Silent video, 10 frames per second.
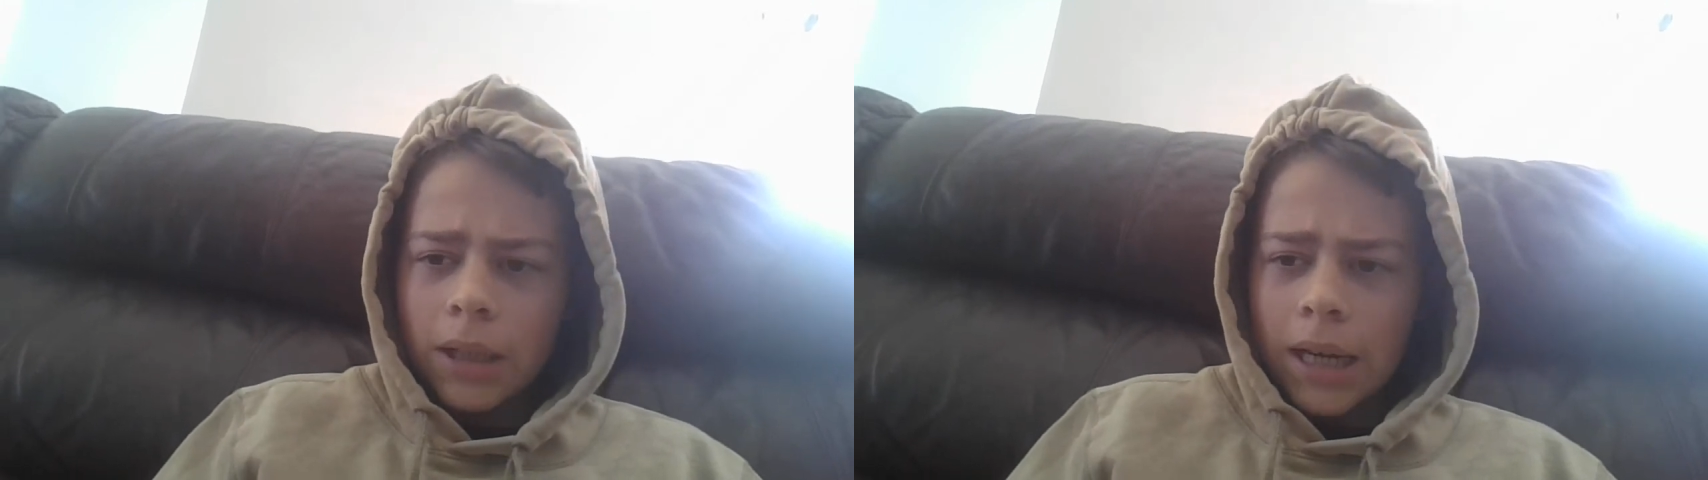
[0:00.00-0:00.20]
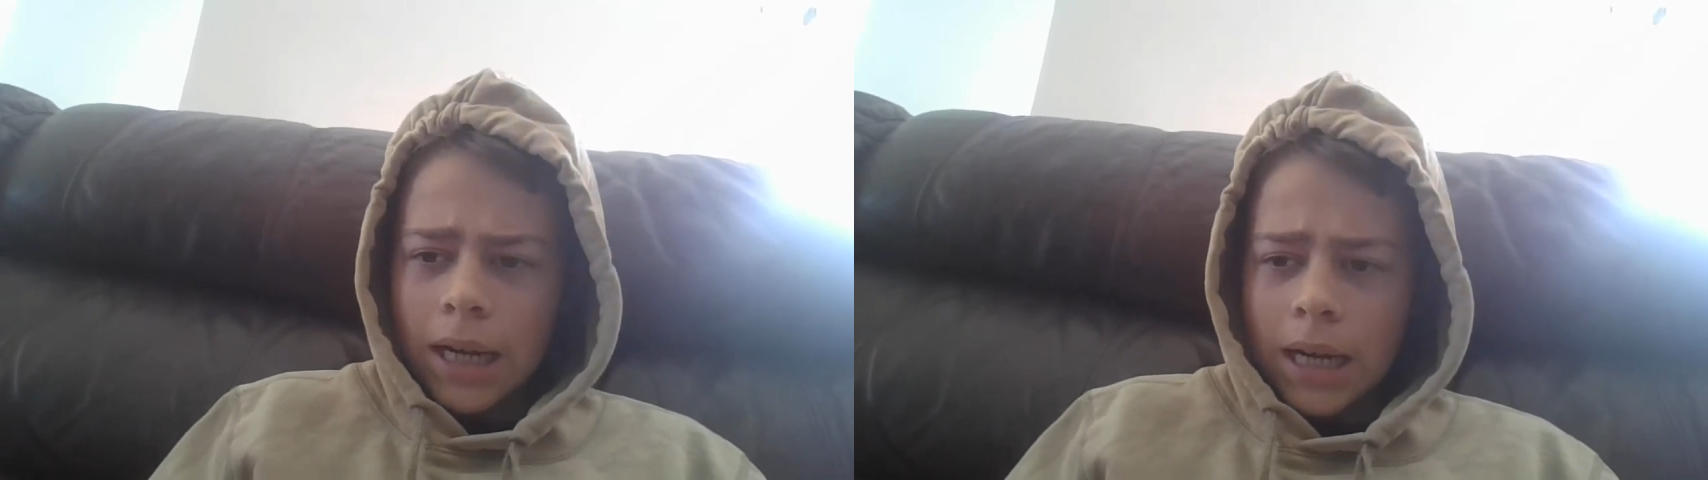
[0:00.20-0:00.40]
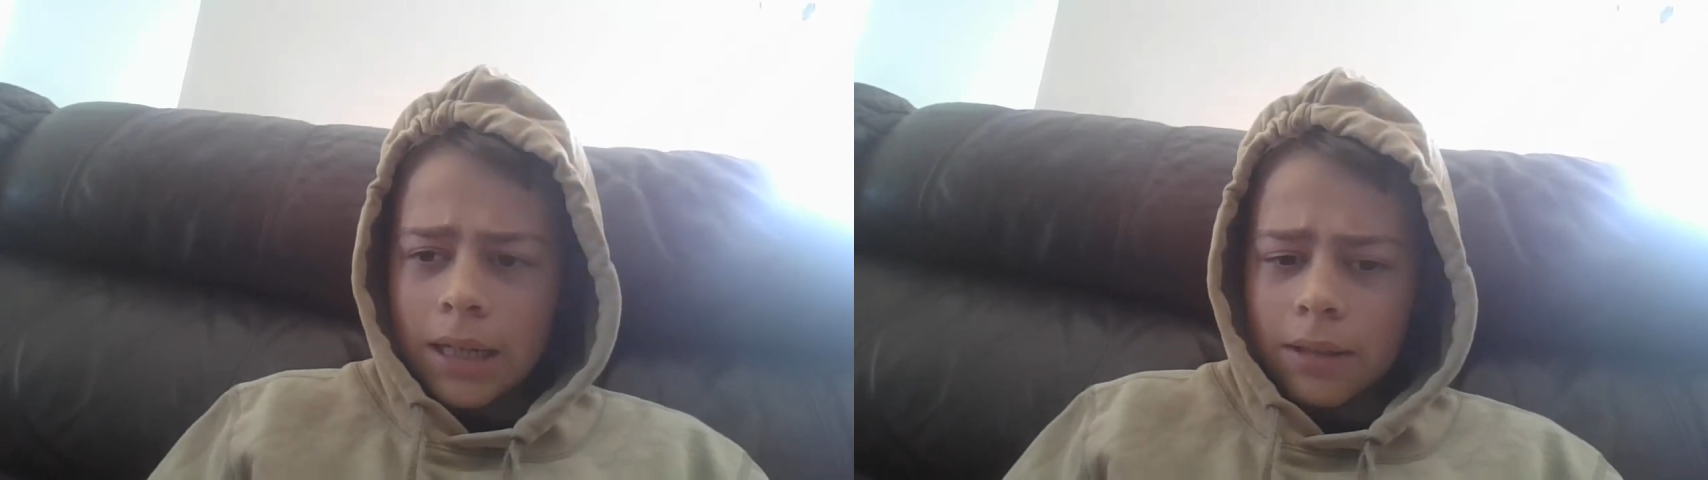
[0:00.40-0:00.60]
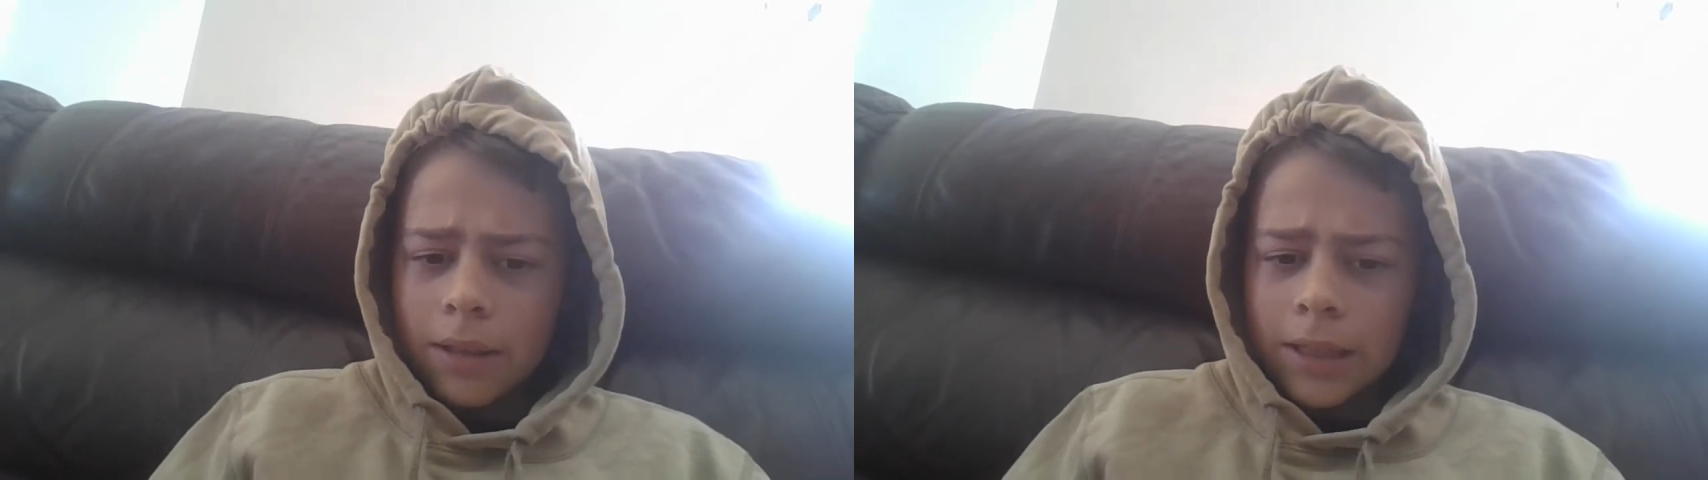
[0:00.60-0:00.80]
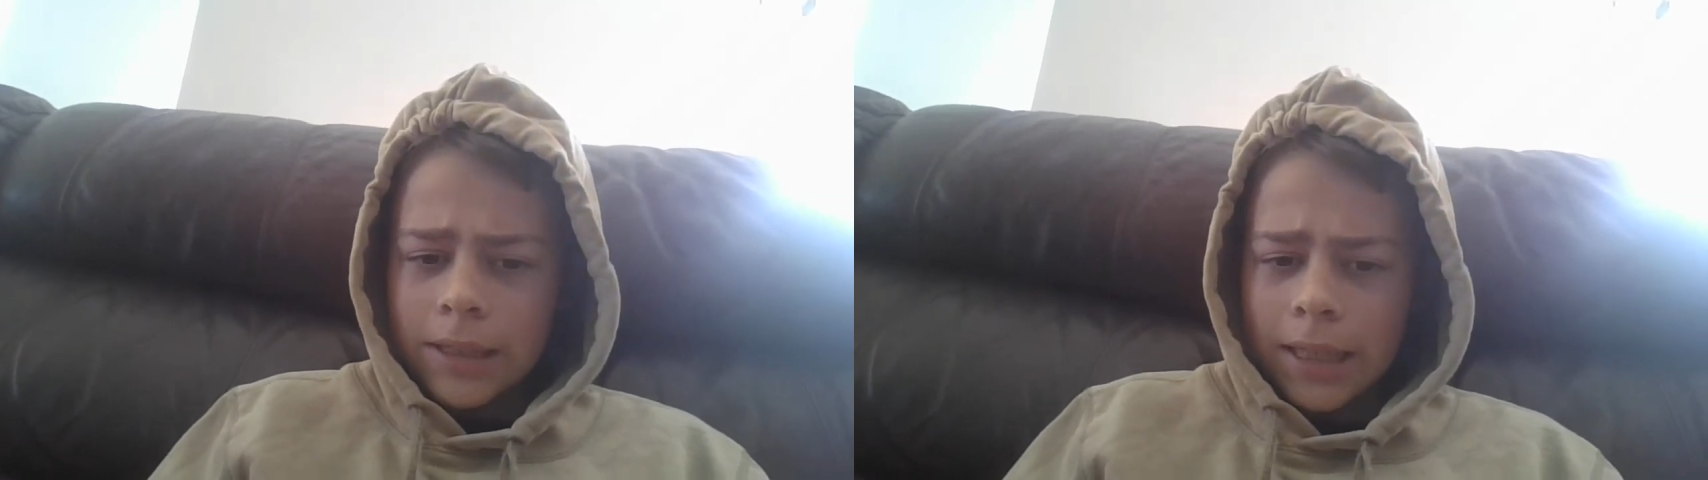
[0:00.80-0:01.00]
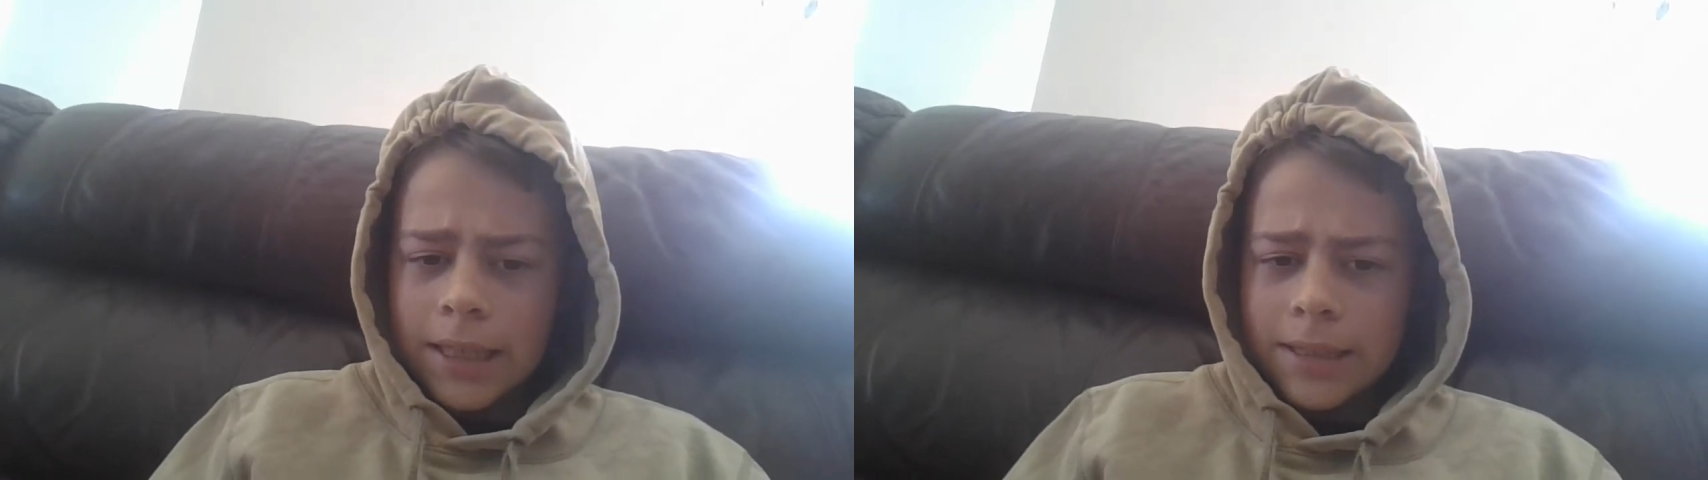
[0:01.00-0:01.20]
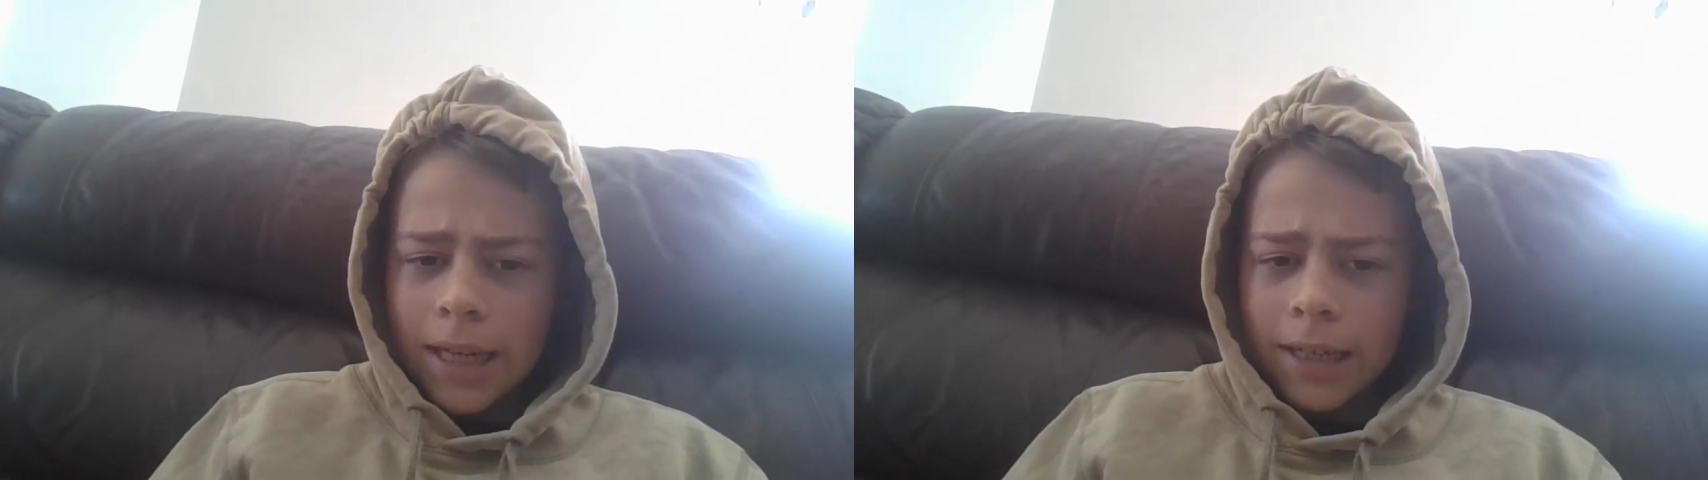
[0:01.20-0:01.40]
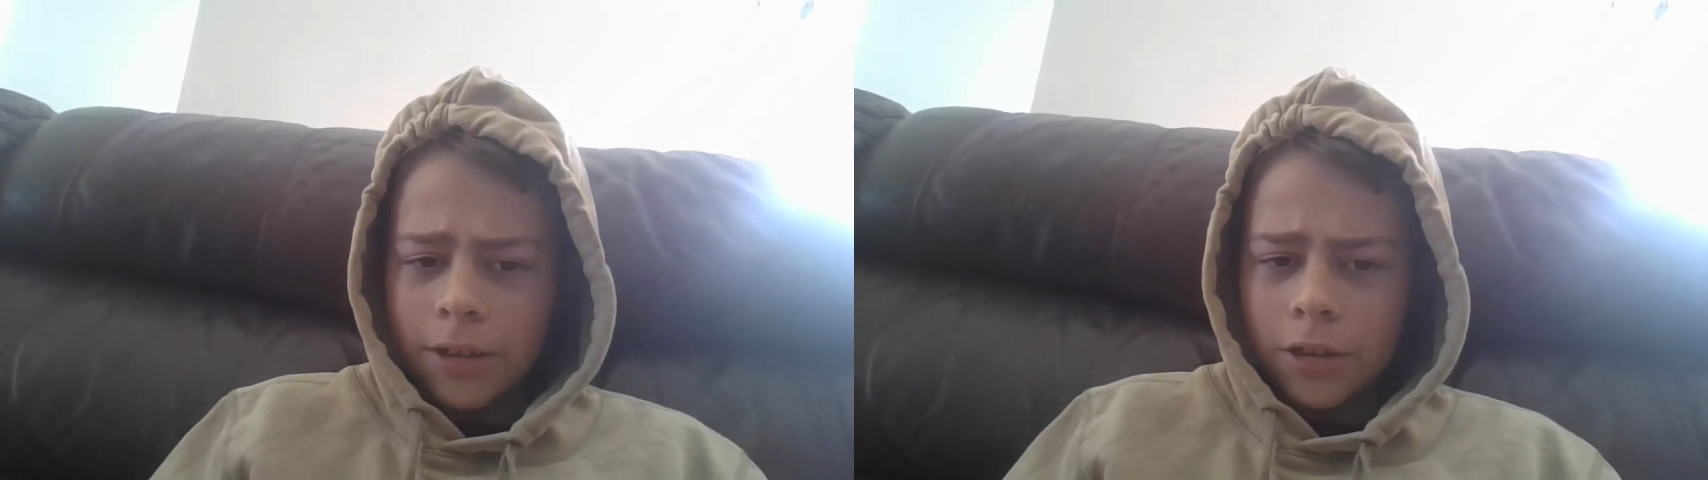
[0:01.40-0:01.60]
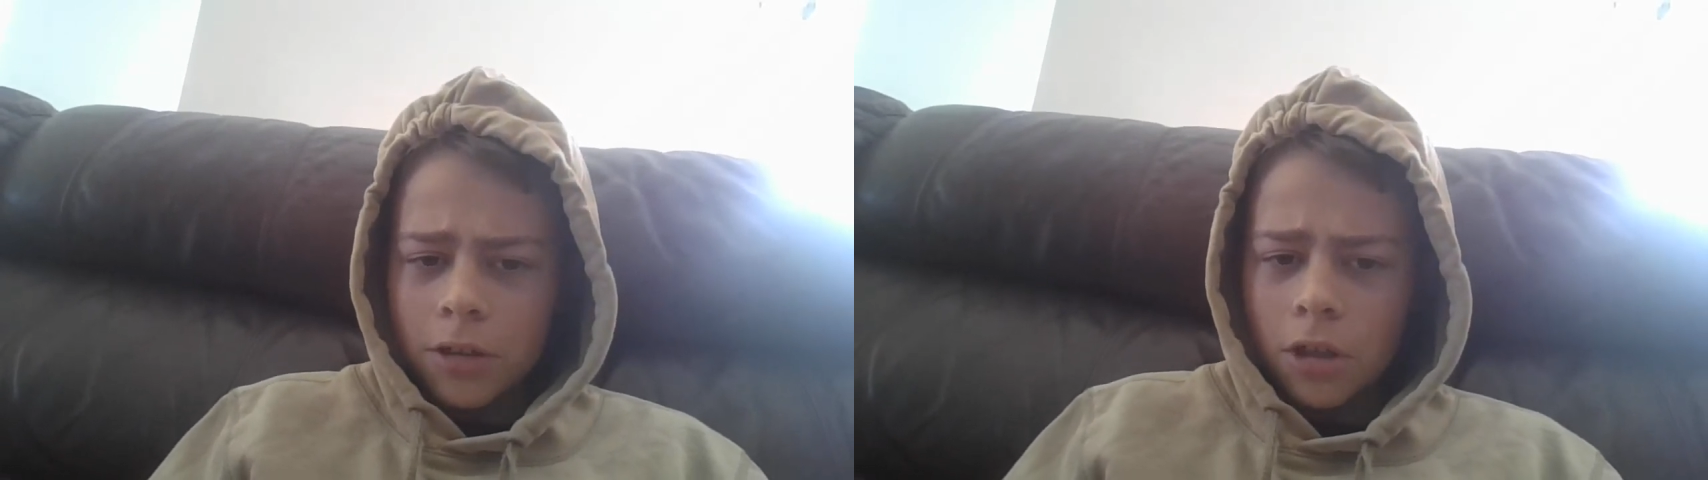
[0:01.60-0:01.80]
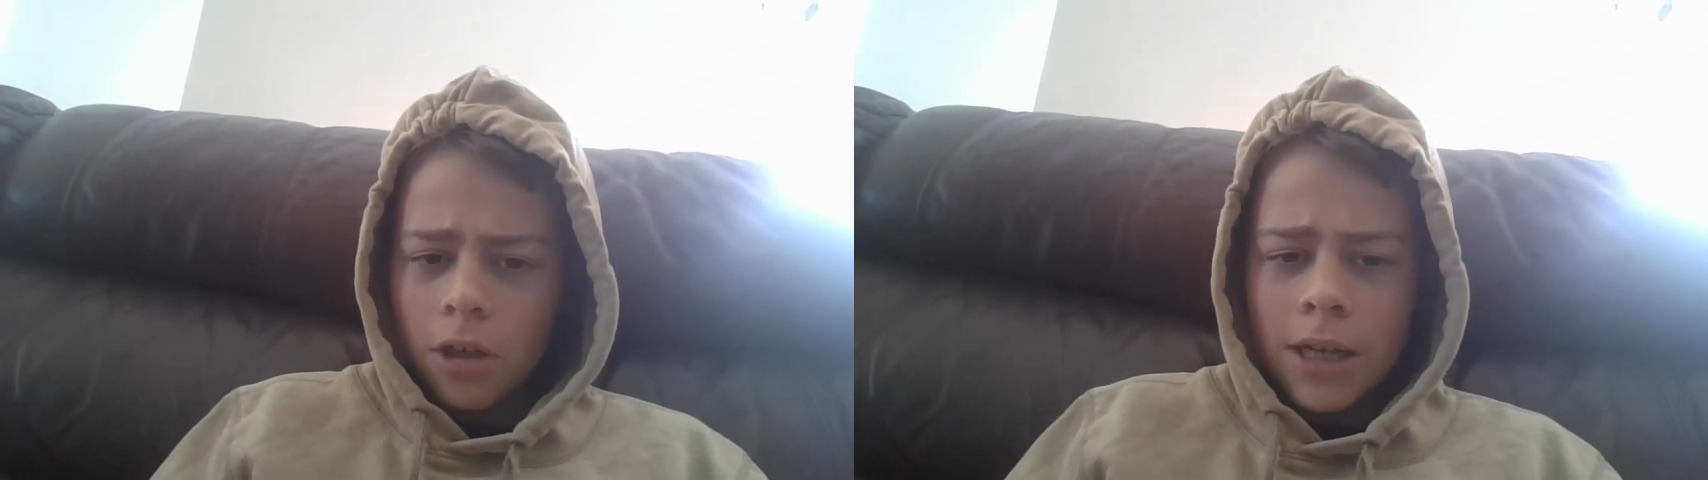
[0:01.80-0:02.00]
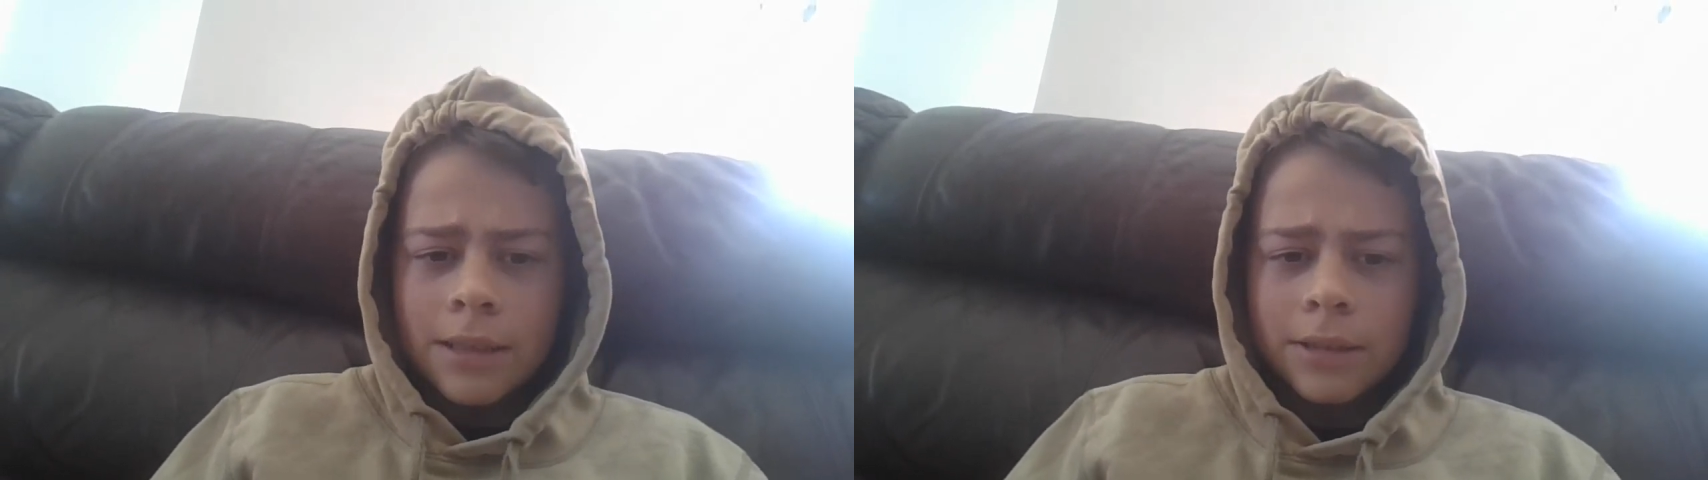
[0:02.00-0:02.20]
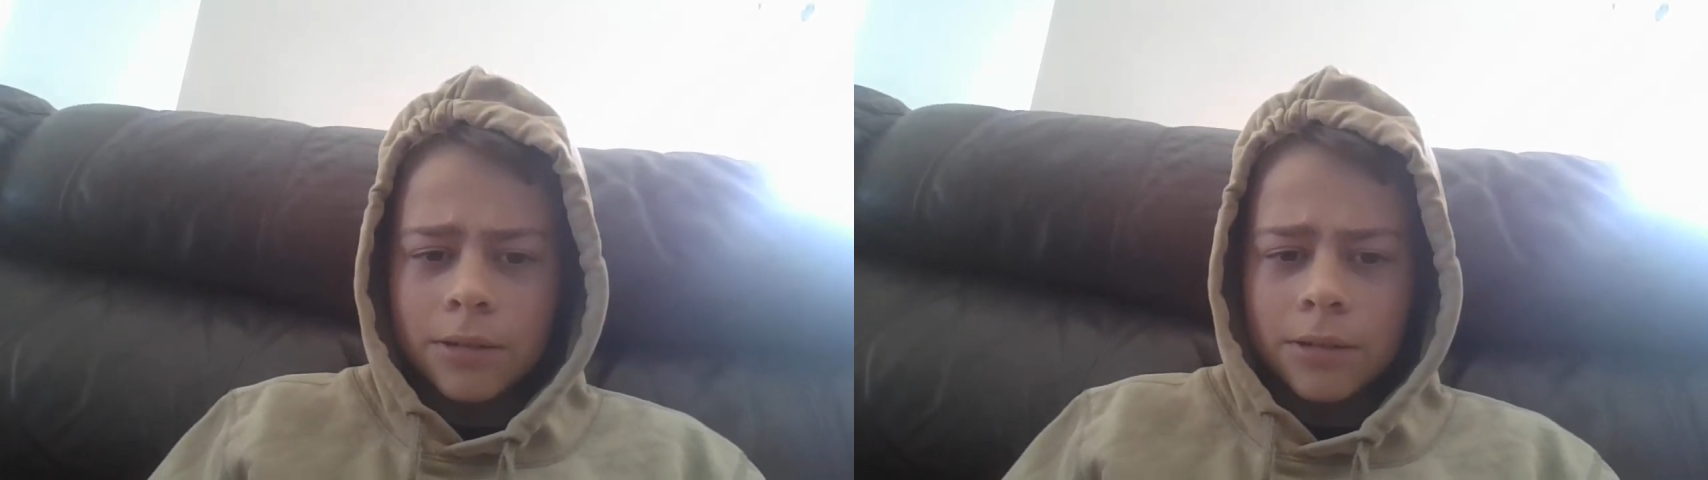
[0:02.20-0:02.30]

we had the D's taking on the Lions.